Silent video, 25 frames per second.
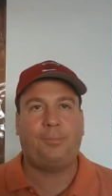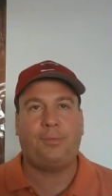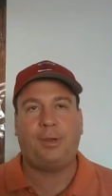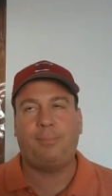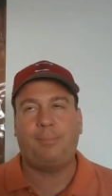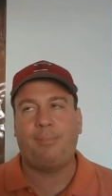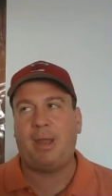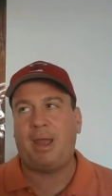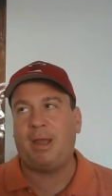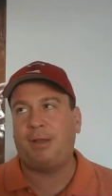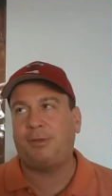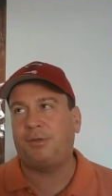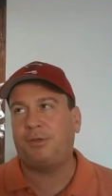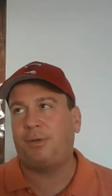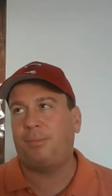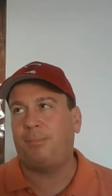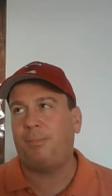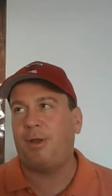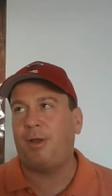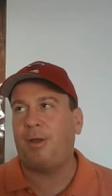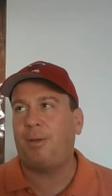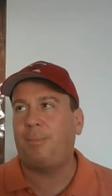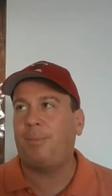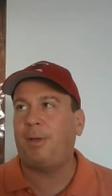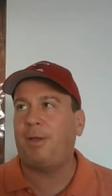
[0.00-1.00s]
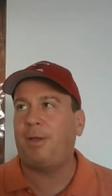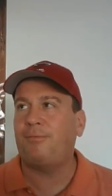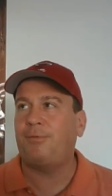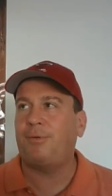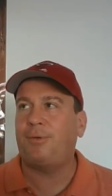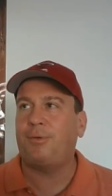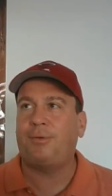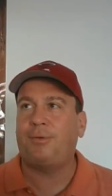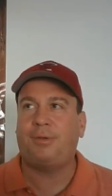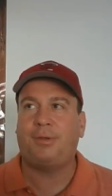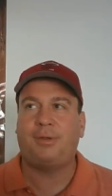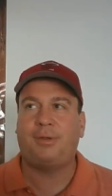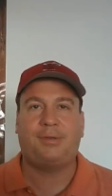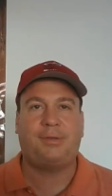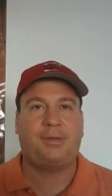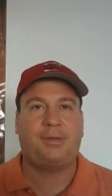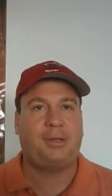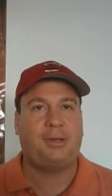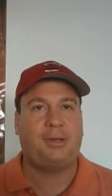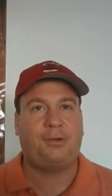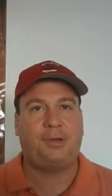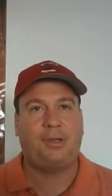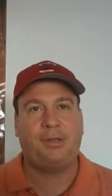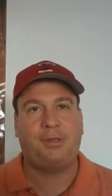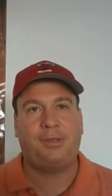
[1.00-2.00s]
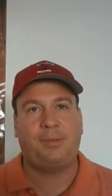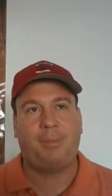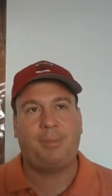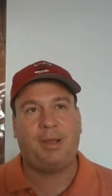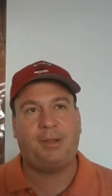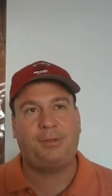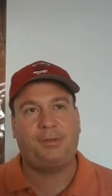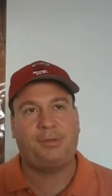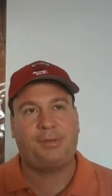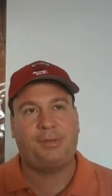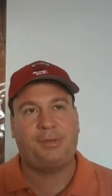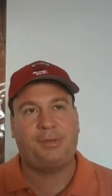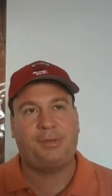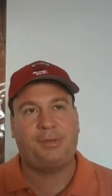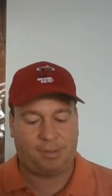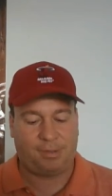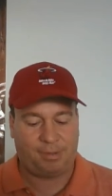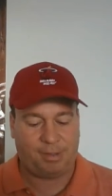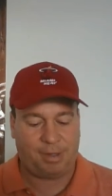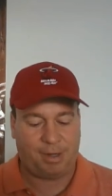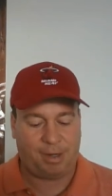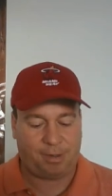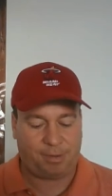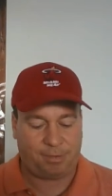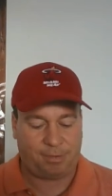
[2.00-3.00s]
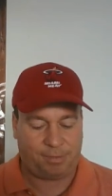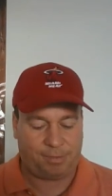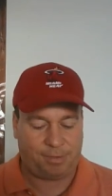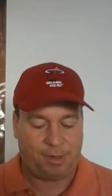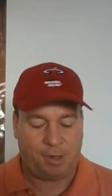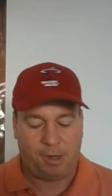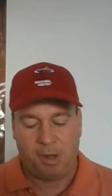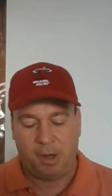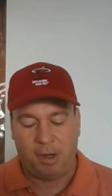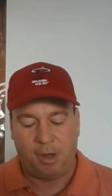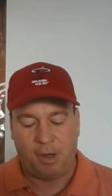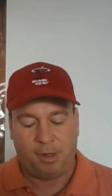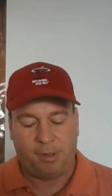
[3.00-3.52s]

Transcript: we match him up. I've noticed, he's about 6'6".